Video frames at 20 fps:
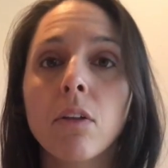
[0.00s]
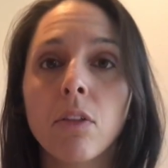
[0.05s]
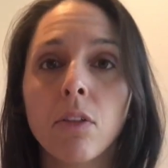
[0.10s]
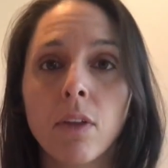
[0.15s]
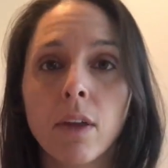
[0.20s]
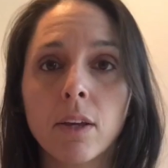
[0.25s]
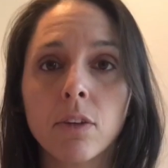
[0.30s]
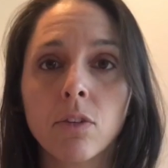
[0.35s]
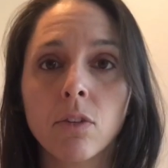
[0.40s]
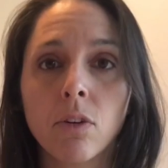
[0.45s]

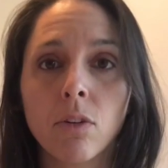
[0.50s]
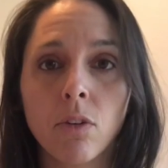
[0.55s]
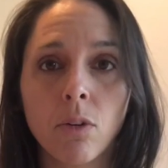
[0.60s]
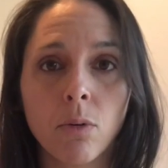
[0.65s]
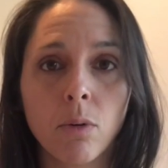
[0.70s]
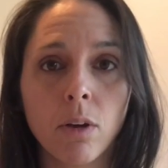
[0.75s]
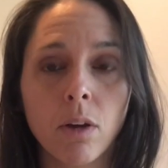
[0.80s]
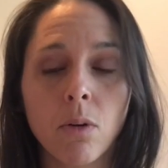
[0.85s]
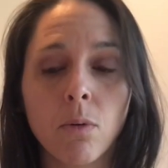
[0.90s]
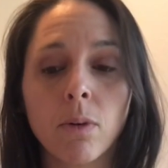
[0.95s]
things are
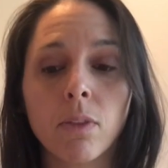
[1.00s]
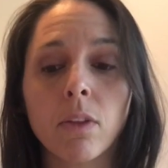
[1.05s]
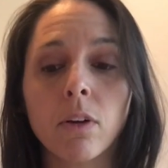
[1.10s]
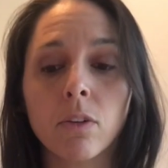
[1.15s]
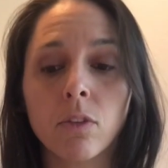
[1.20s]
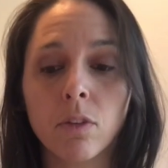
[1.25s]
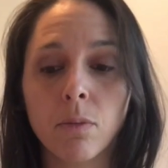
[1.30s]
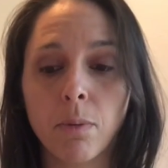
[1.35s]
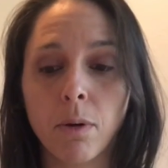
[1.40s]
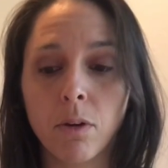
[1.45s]
doing what they're
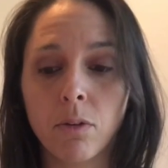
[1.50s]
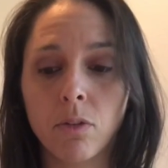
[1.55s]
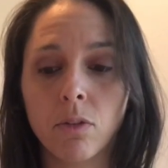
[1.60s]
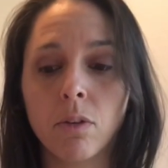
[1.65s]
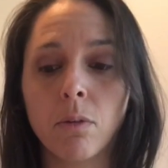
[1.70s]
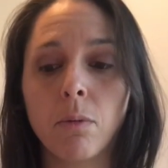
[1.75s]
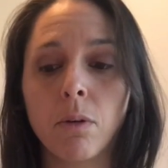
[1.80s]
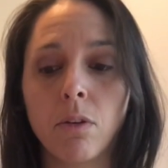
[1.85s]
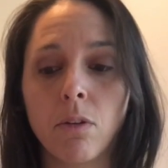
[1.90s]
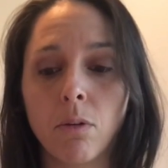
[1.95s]
supposed
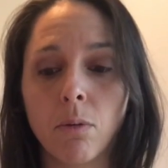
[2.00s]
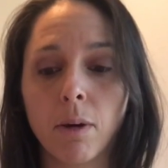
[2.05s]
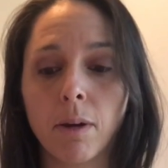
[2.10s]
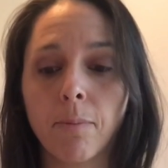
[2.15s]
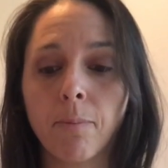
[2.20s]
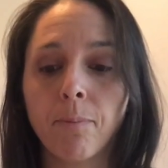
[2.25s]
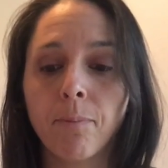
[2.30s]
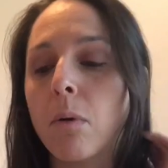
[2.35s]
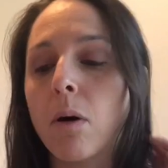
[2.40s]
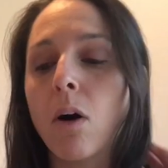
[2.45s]
to be doing.
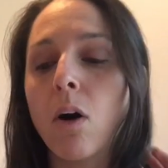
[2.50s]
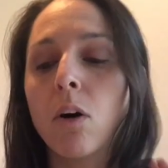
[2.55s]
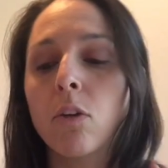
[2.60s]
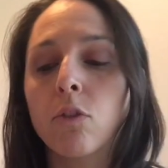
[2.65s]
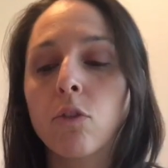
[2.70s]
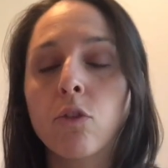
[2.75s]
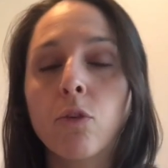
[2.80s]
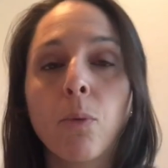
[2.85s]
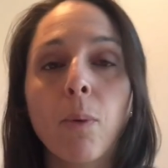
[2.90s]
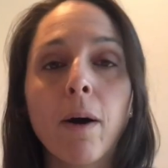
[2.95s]

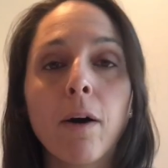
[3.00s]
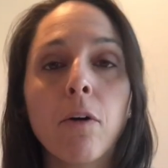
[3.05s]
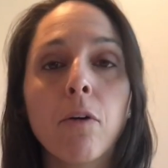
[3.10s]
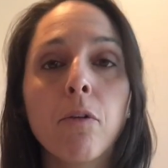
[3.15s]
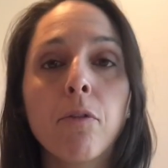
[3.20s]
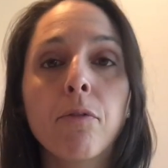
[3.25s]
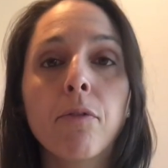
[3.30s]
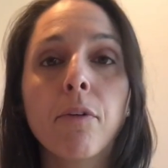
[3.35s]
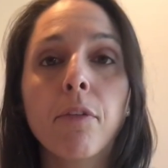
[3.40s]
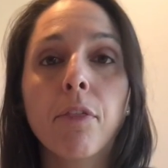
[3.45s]
On
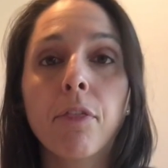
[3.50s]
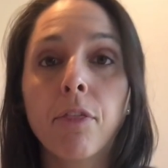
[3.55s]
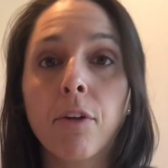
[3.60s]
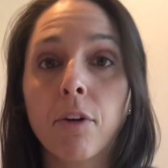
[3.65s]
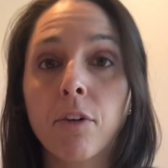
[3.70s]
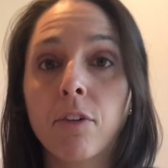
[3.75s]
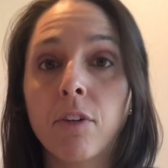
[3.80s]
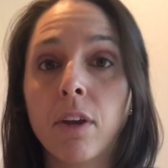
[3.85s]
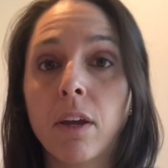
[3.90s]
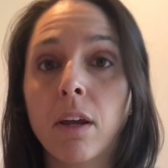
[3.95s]
12,
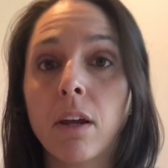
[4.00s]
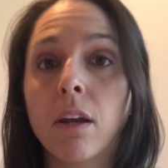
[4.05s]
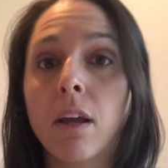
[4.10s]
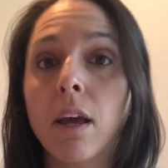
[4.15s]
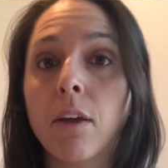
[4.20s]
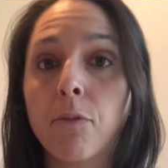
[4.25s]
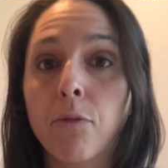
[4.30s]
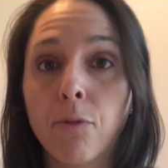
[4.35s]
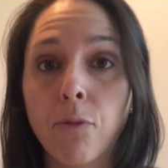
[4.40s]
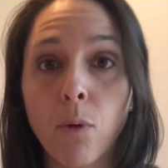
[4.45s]
13,
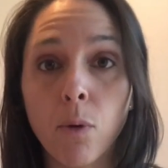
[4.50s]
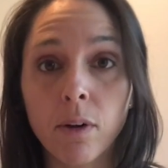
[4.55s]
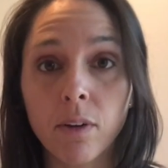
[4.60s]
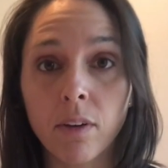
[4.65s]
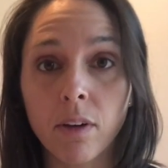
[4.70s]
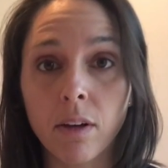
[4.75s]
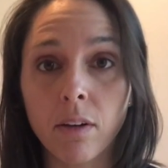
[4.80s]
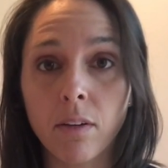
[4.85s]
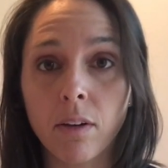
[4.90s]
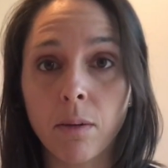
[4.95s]
and
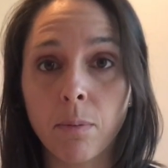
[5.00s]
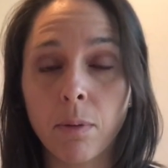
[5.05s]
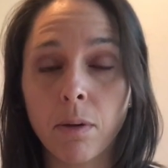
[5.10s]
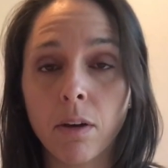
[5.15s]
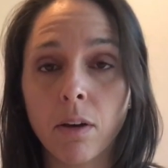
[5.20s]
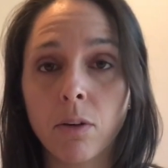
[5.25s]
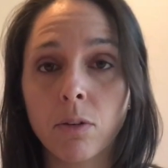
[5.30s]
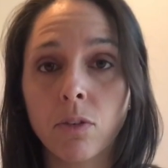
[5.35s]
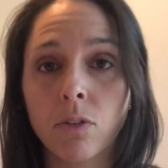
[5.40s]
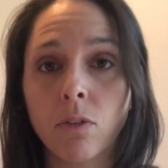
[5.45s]
14
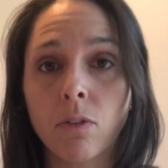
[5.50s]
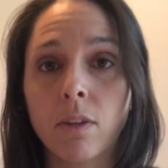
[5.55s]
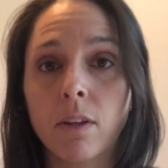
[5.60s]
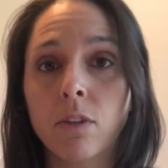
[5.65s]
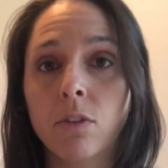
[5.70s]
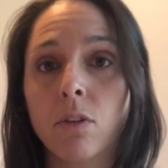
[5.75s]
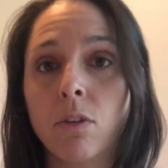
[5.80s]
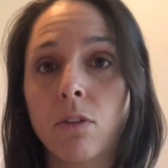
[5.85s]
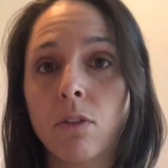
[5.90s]
DPO, so these are